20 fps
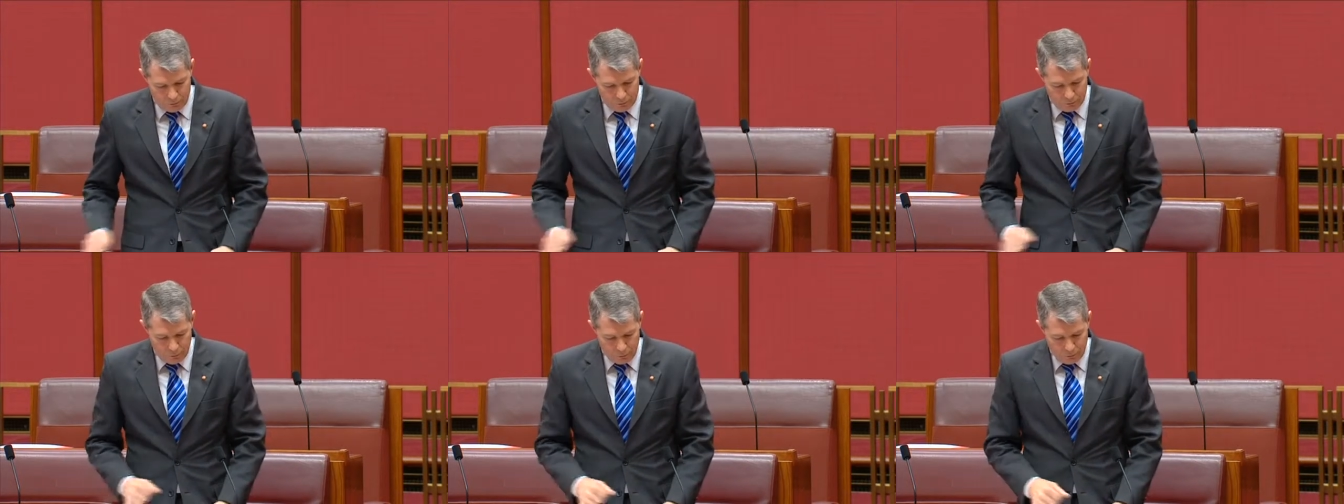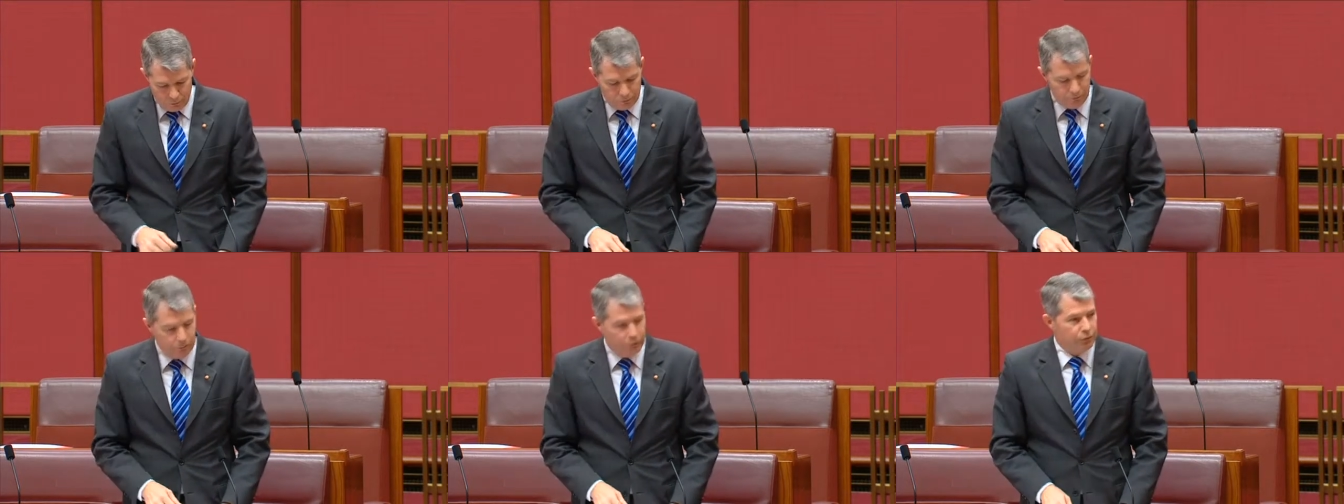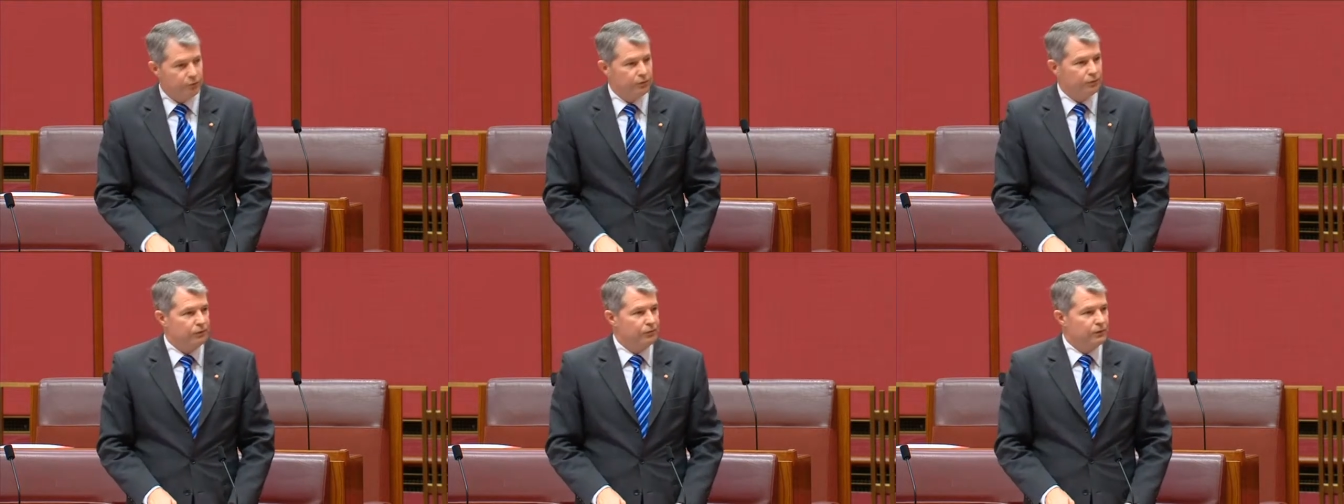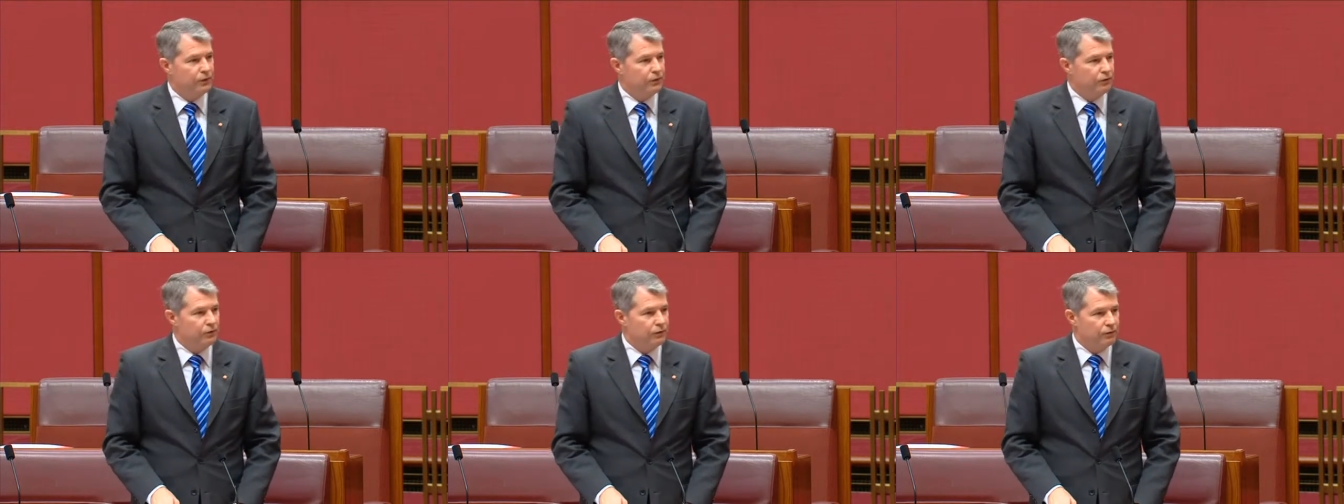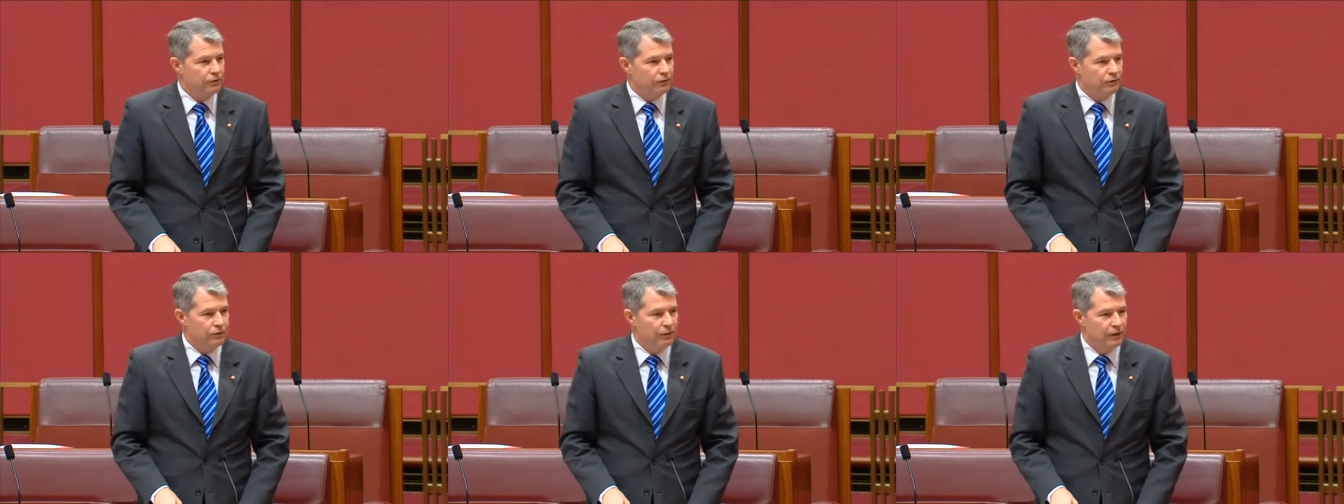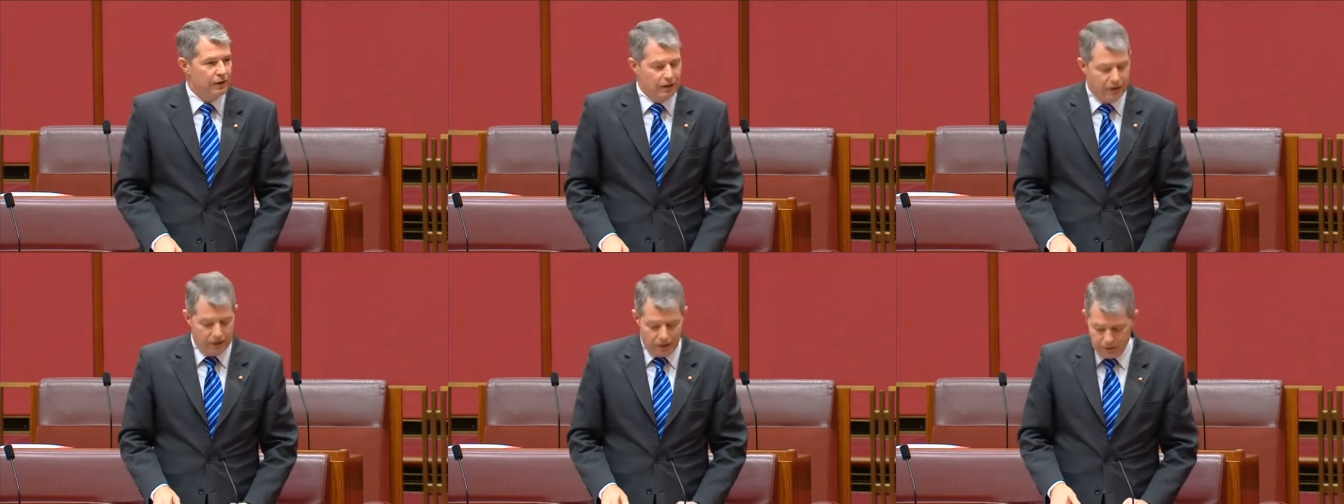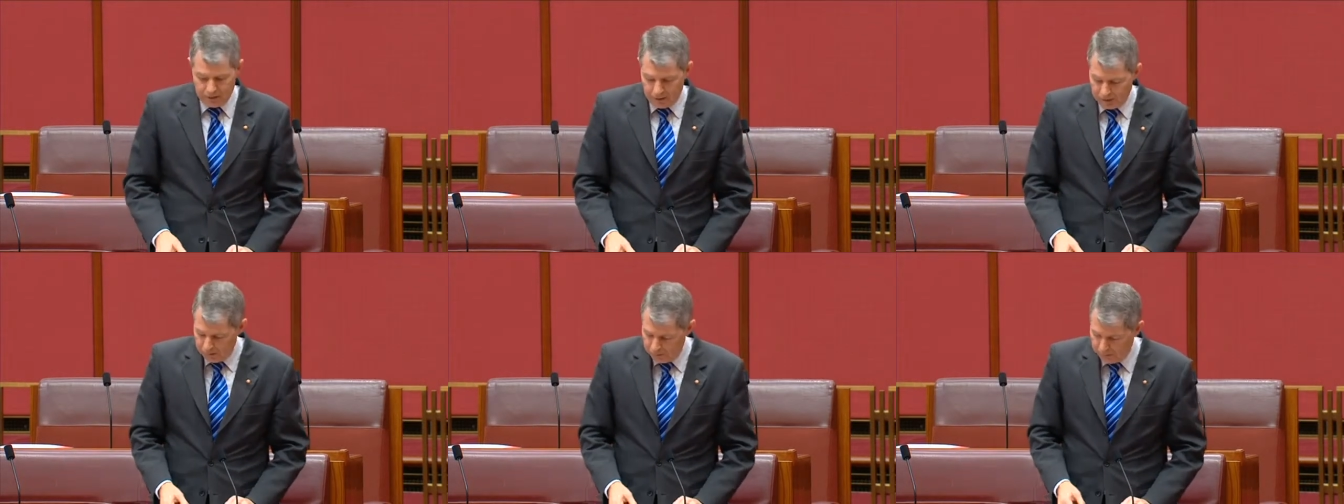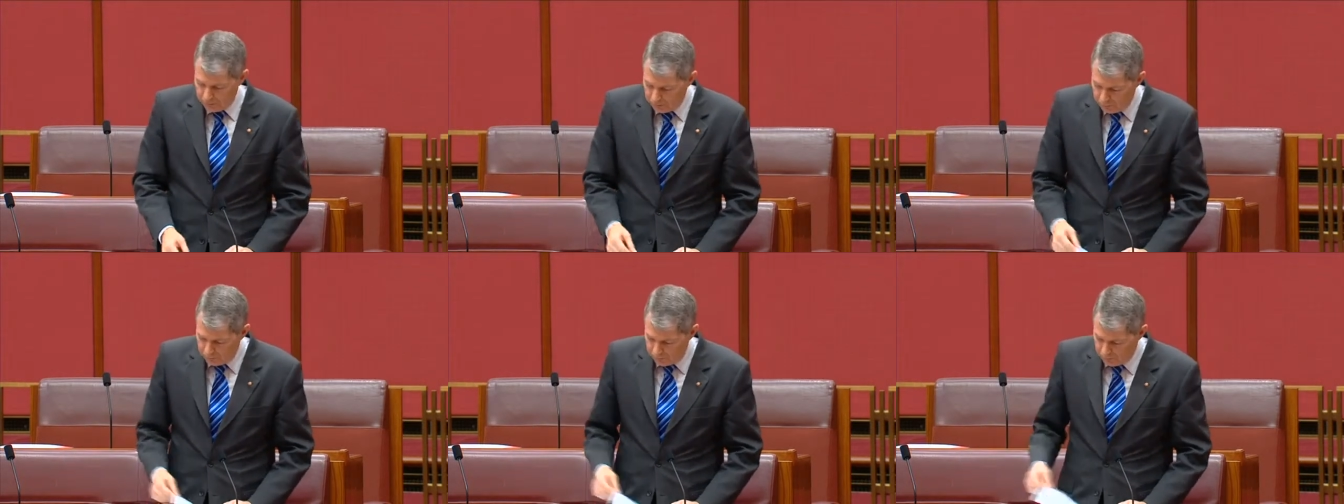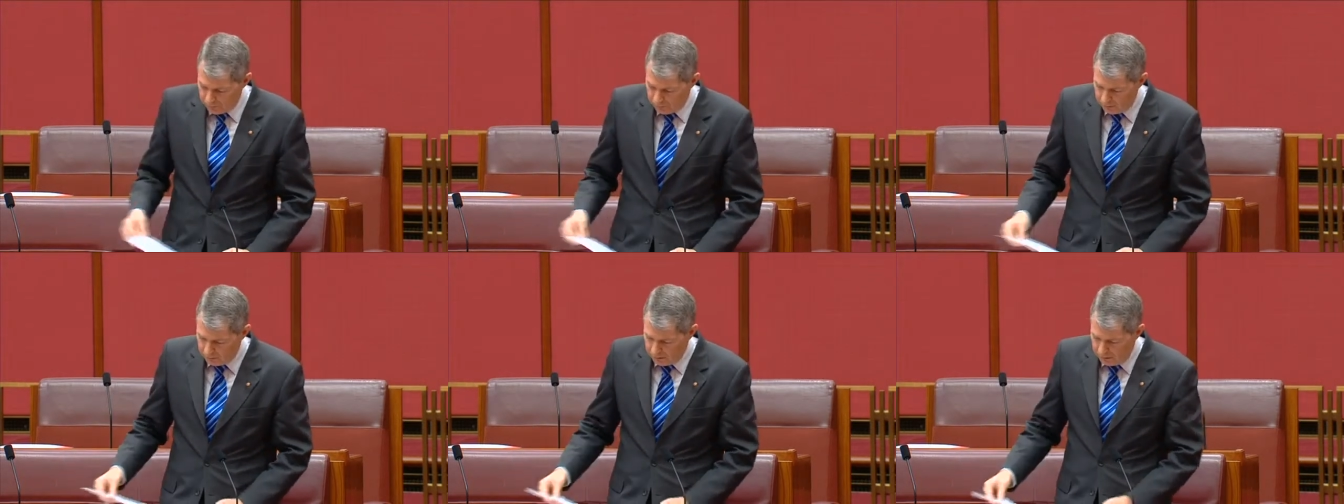with law enforcement functions and others.